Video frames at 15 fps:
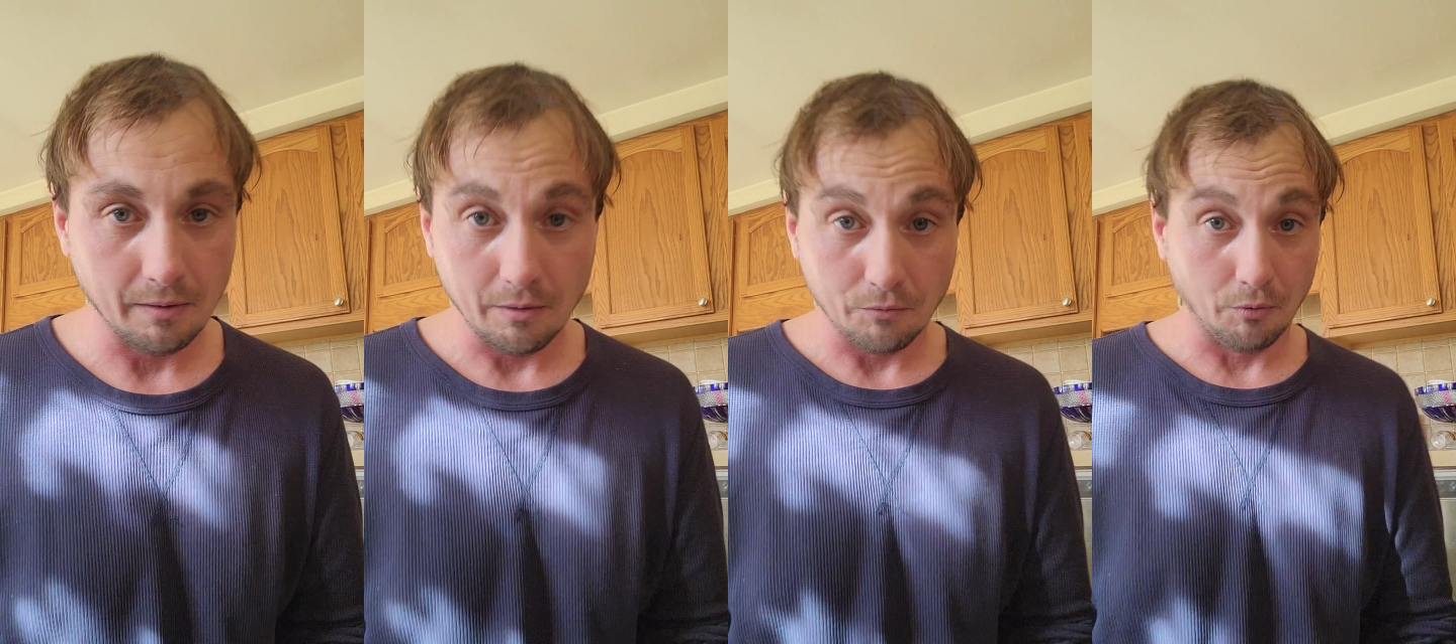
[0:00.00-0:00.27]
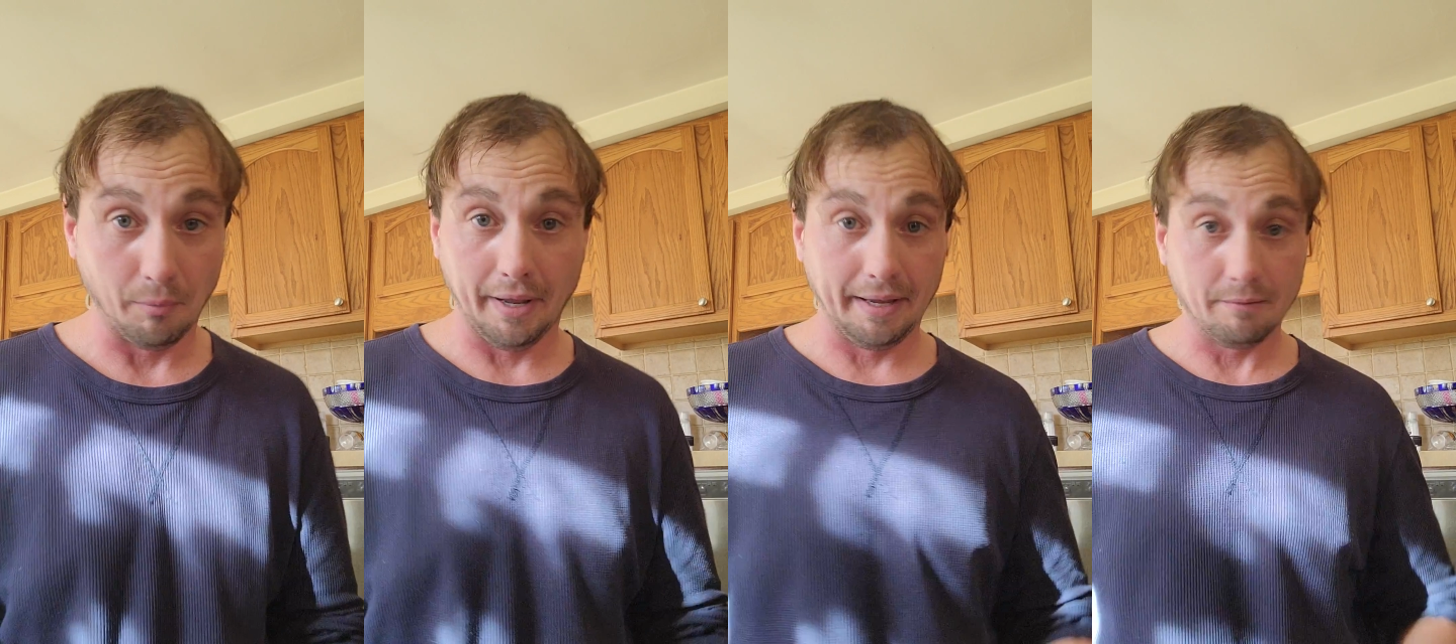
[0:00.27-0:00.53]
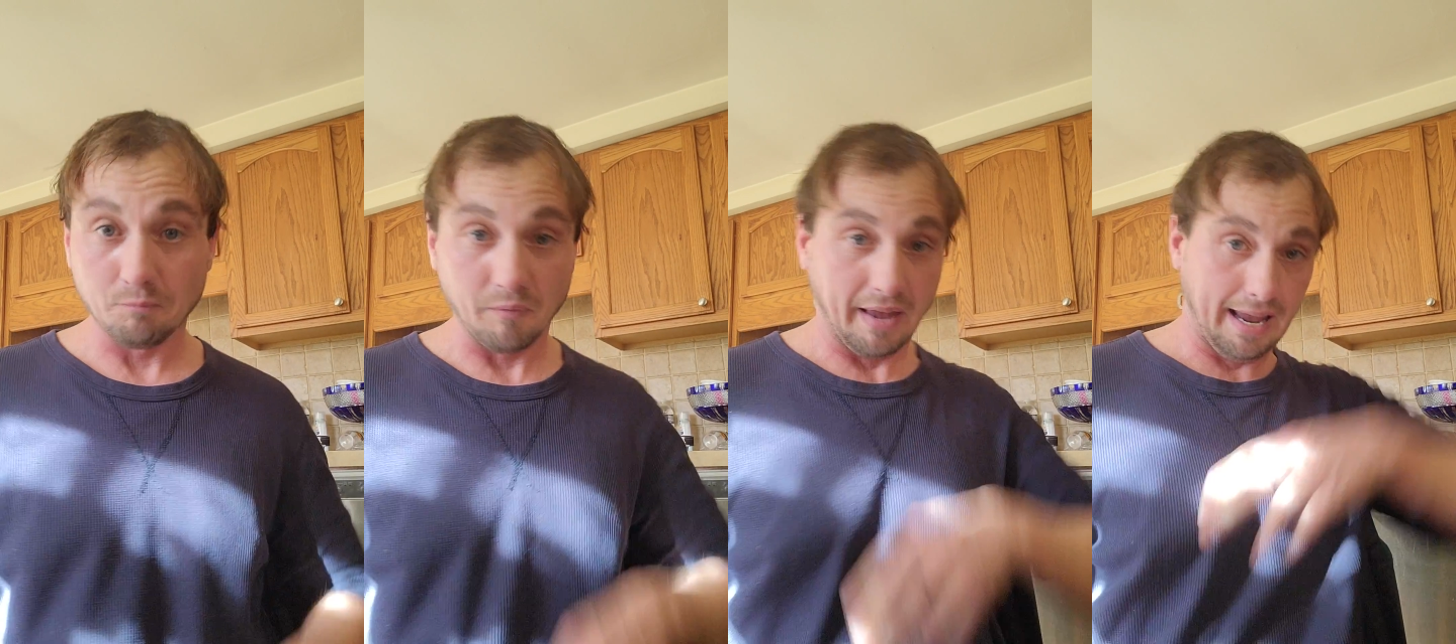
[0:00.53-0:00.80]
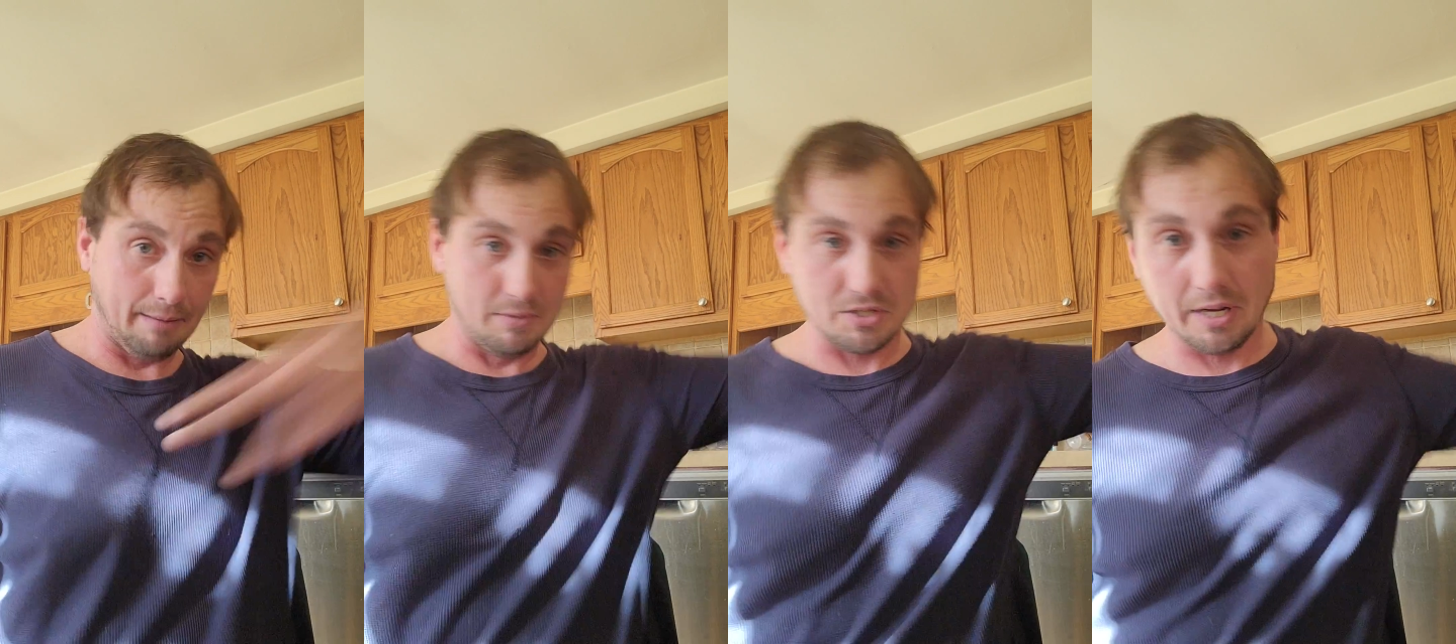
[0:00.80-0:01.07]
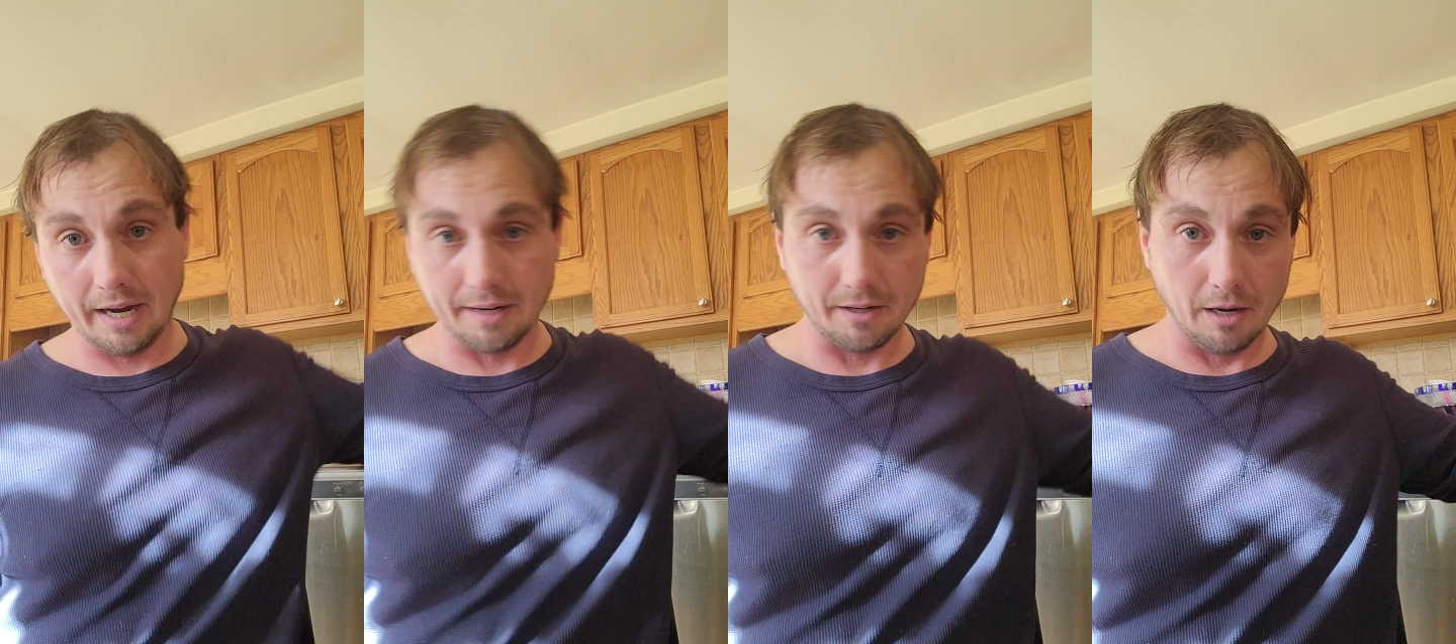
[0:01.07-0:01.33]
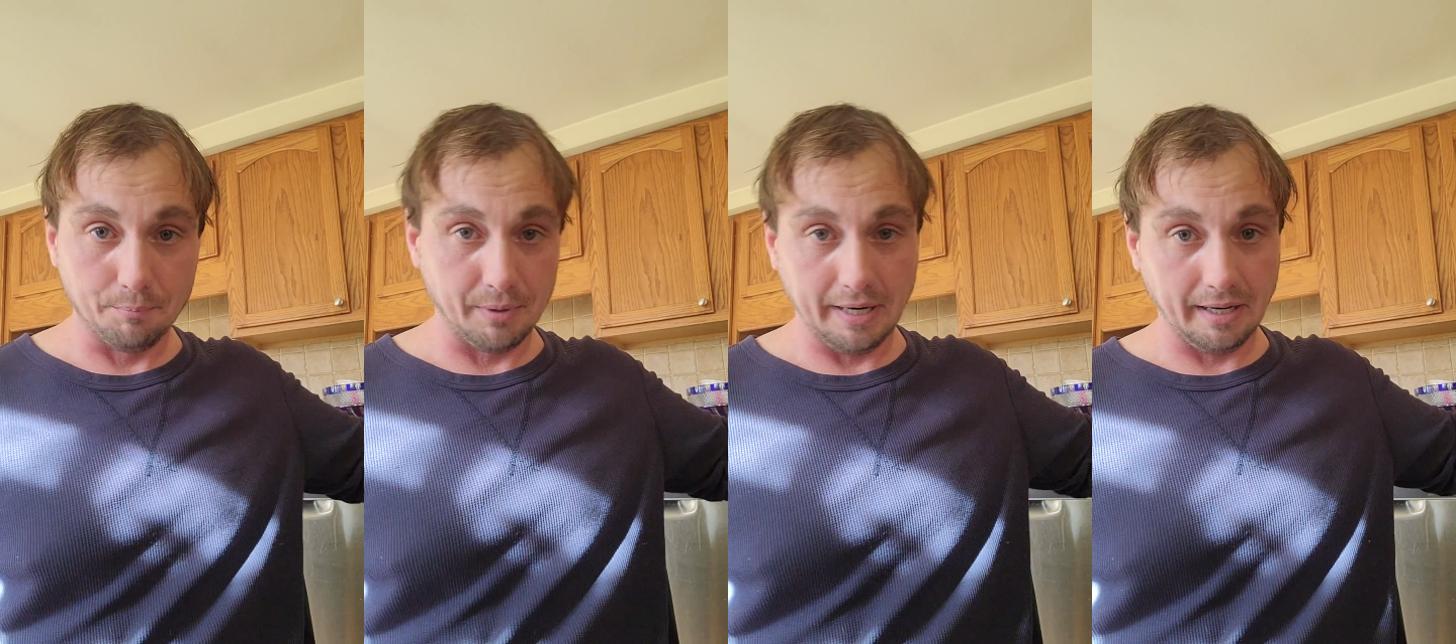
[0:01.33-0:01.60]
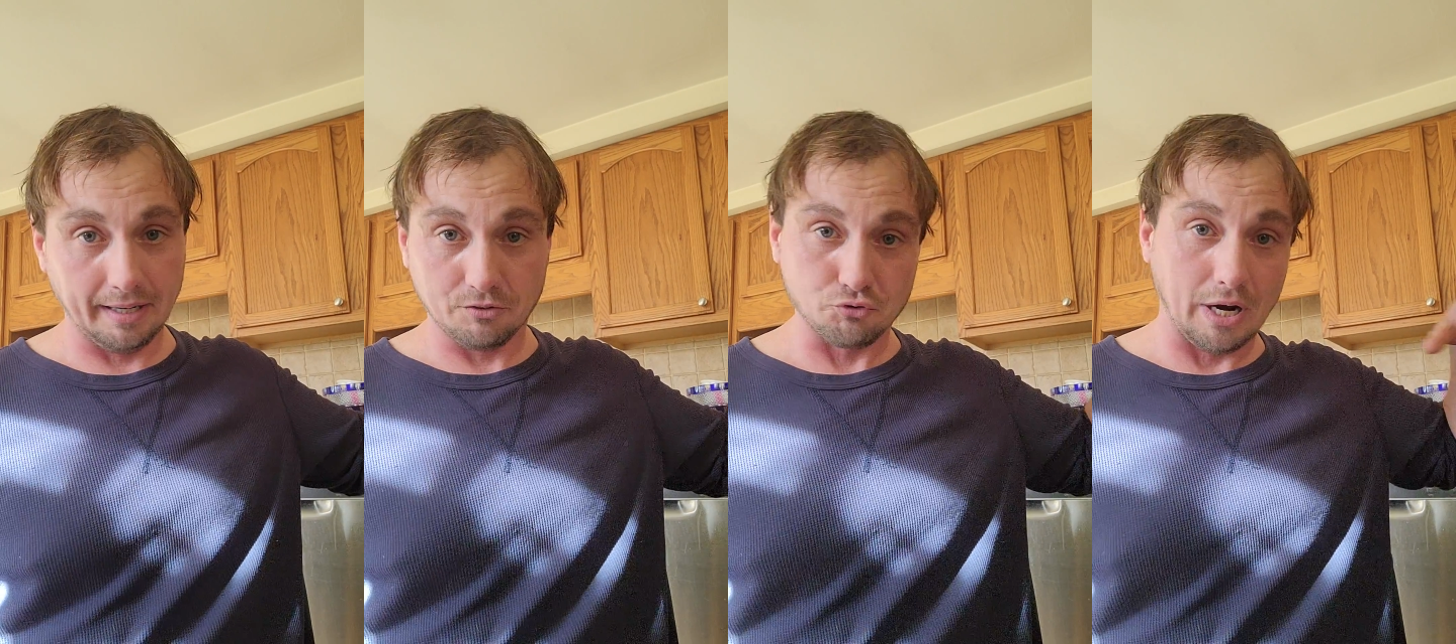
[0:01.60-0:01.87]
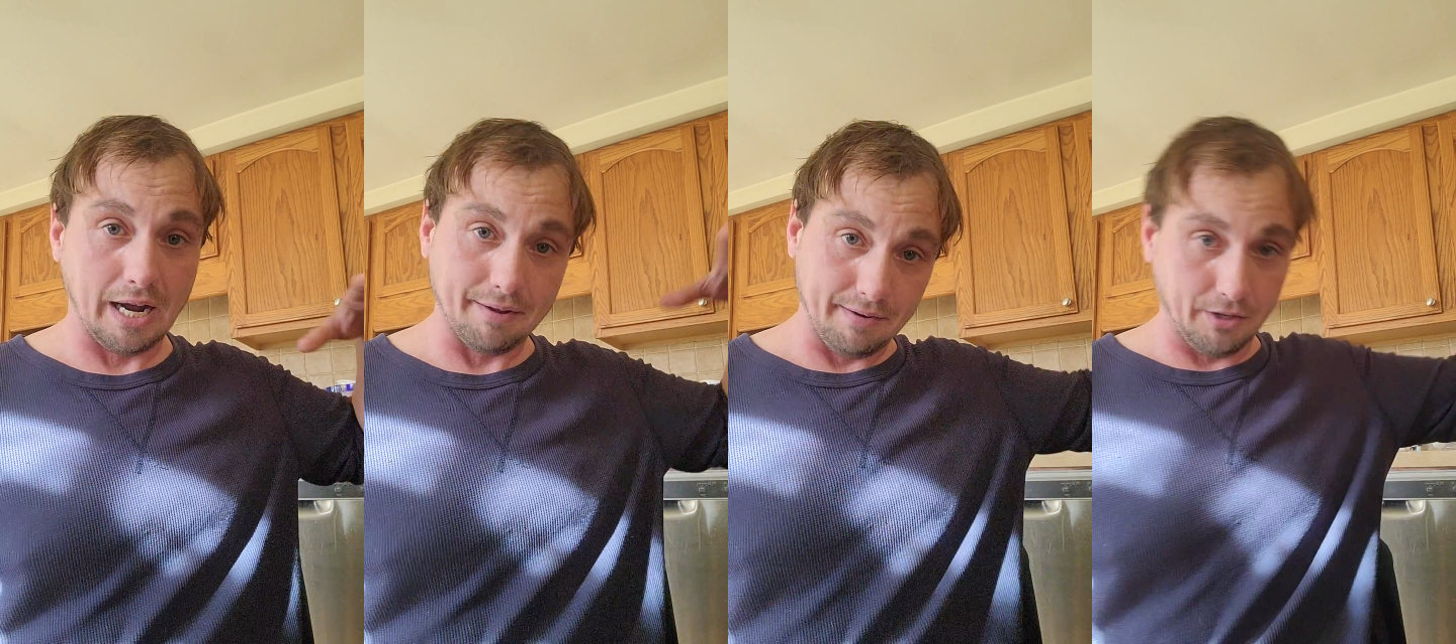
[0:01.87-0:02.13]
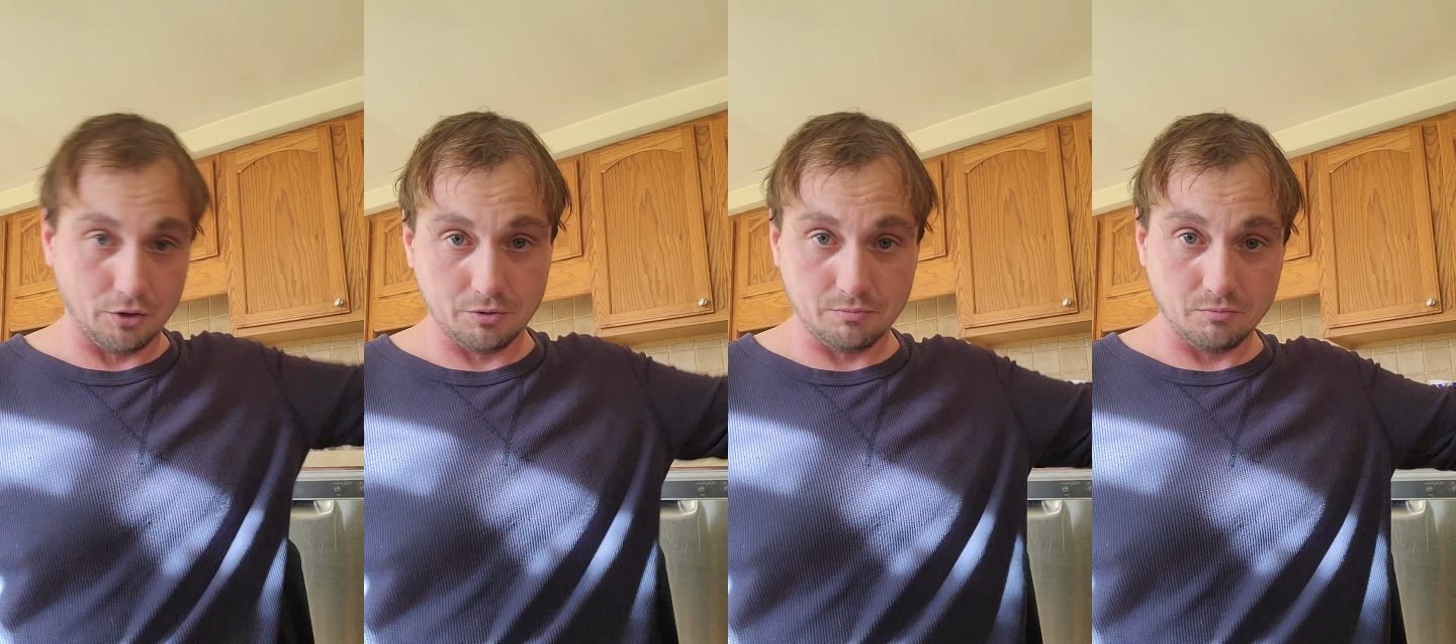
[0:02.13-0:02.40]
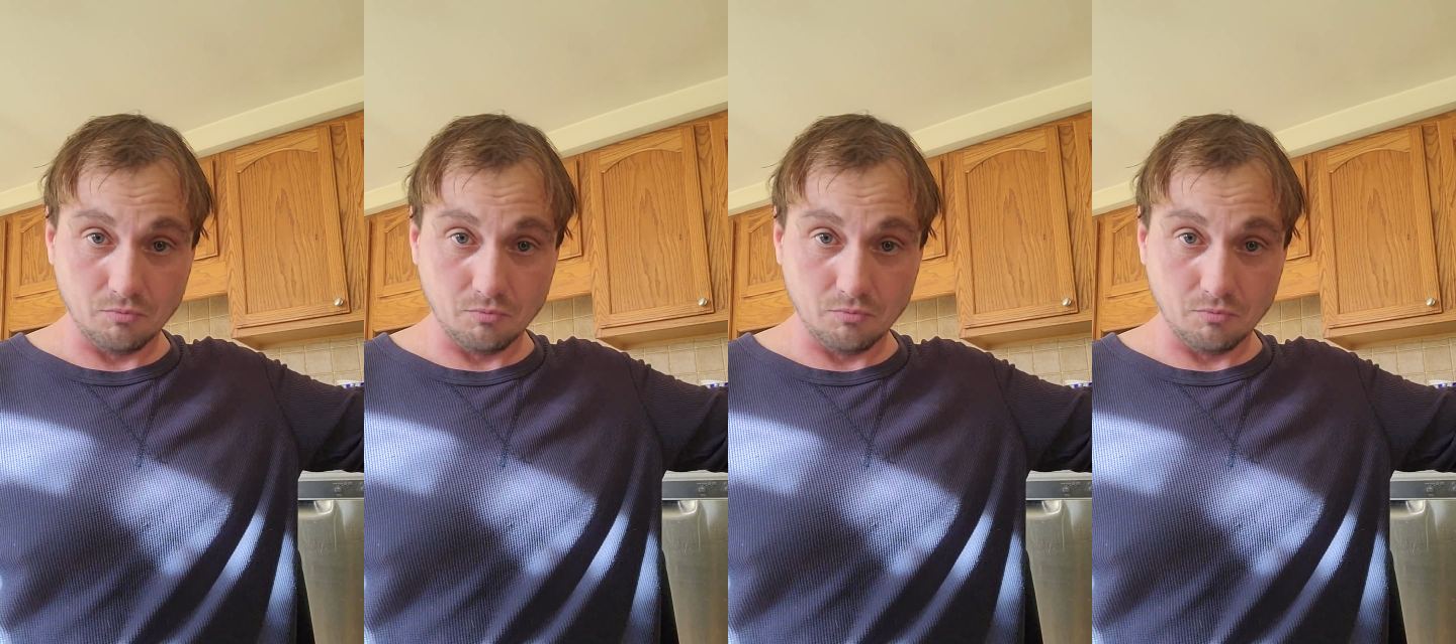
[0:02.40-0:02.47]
from like Amazon company, like driving their